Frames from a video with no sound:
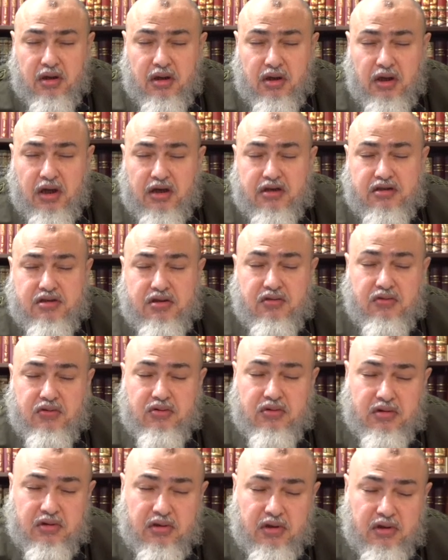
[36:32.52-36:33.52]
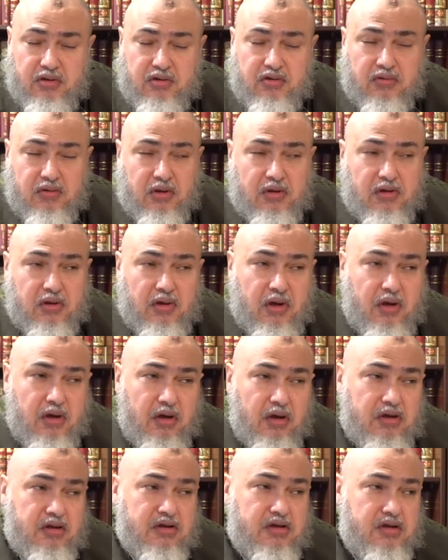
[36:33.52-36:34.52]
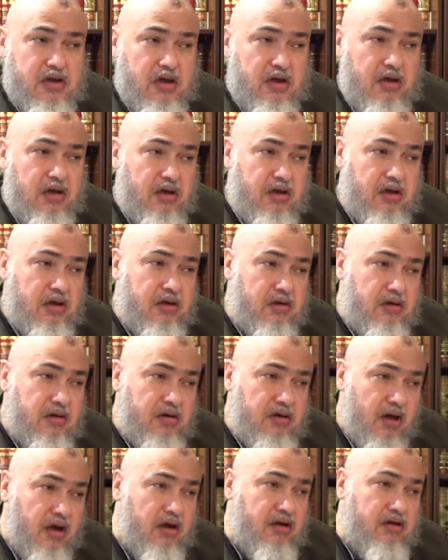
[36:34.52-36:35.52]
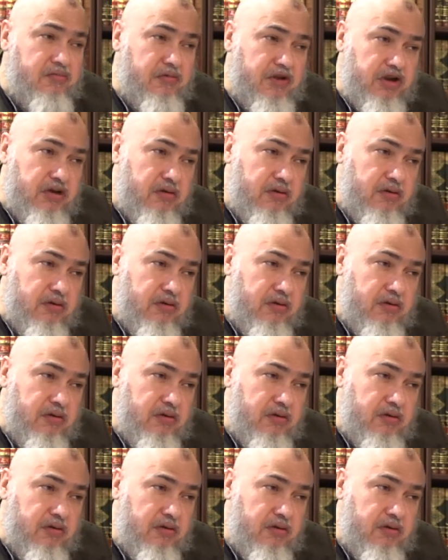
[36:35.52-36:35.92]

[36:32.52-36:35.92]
as you turn to Allah and say, guide me.